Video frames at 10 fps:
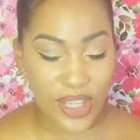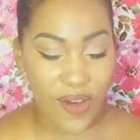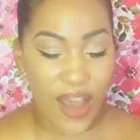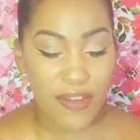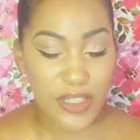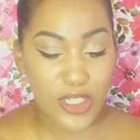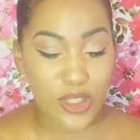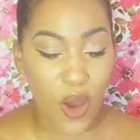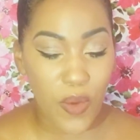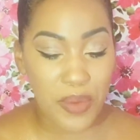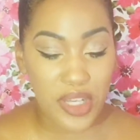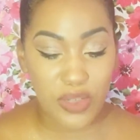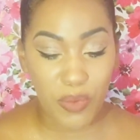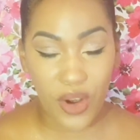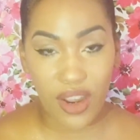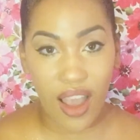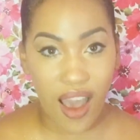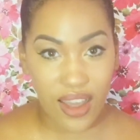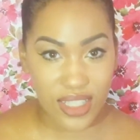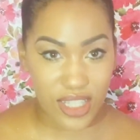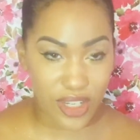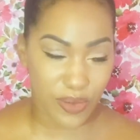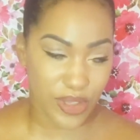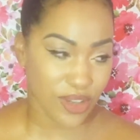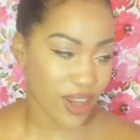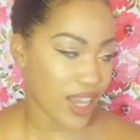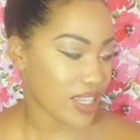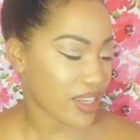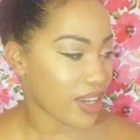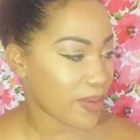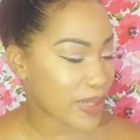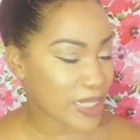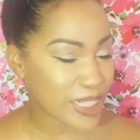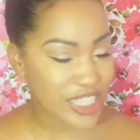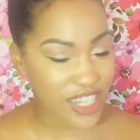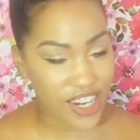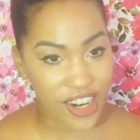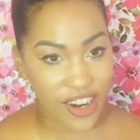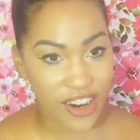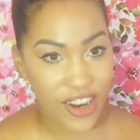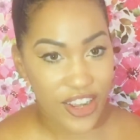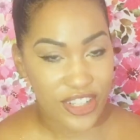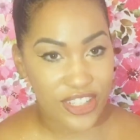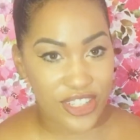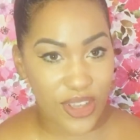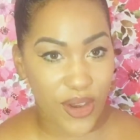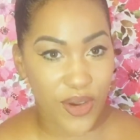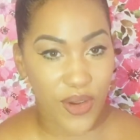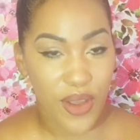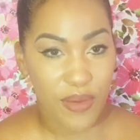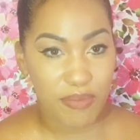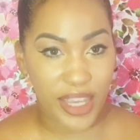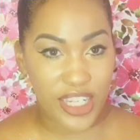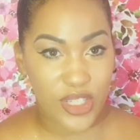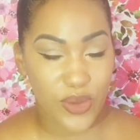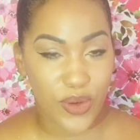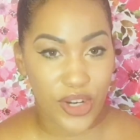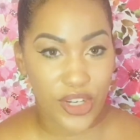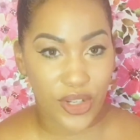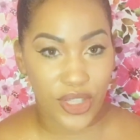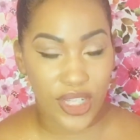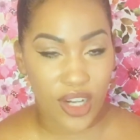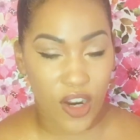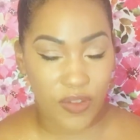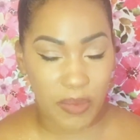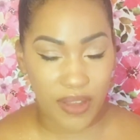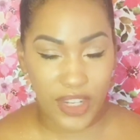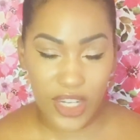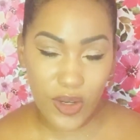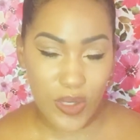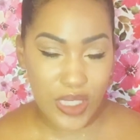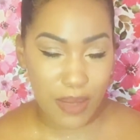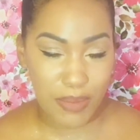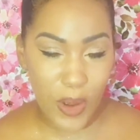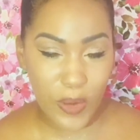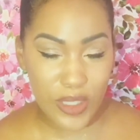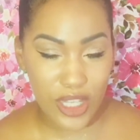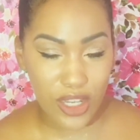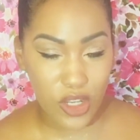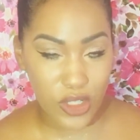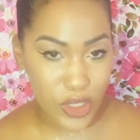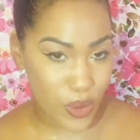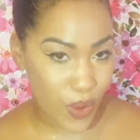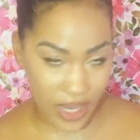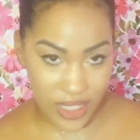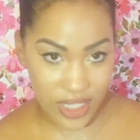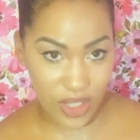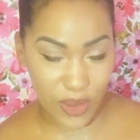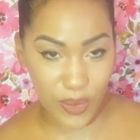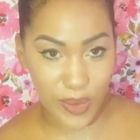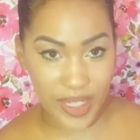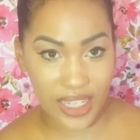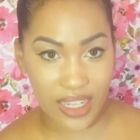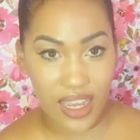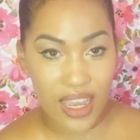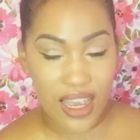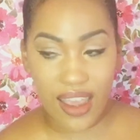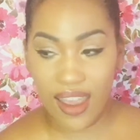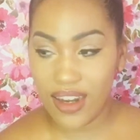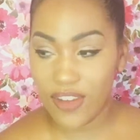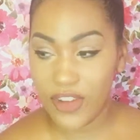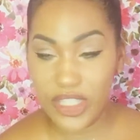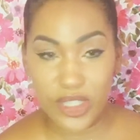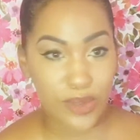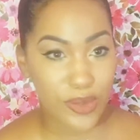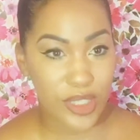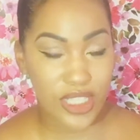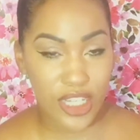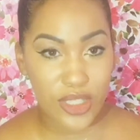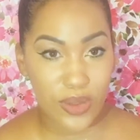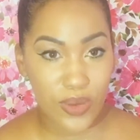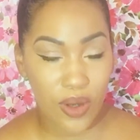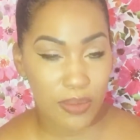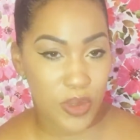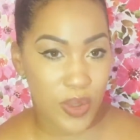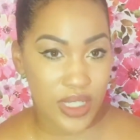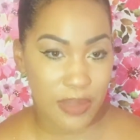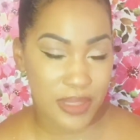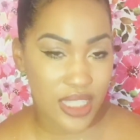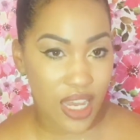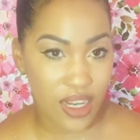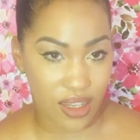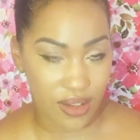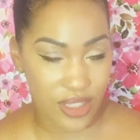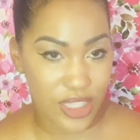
I have so much more content with you guys. I can't wait to share. So make sure you're looking out for my videos. I'm posting twice a week. And if you're still in real estate school, I'm doing some study.